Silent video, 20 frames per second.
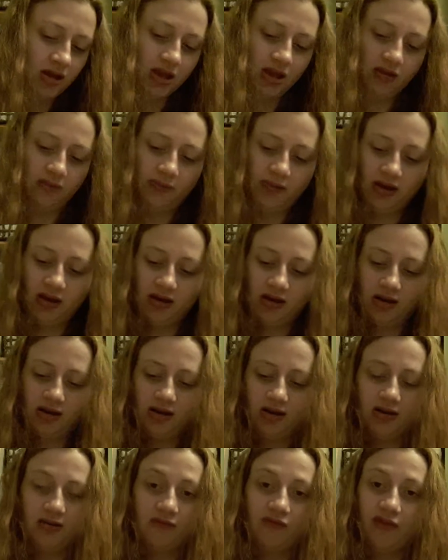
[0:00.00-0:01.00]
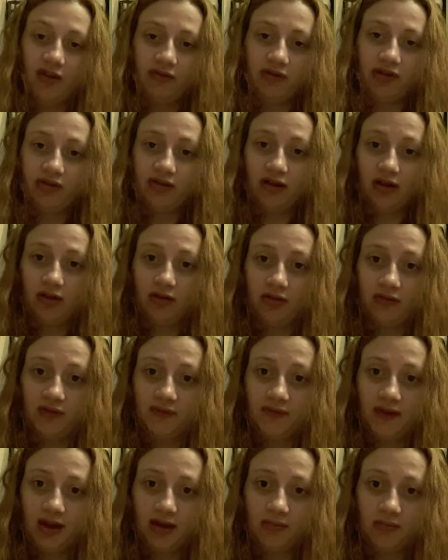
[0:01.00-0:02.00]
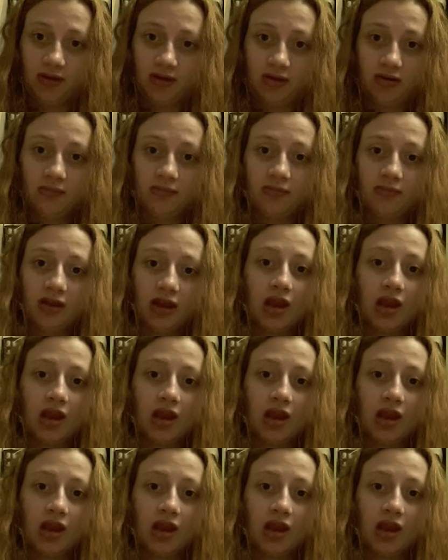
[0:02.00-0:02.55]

he's been very slow of development.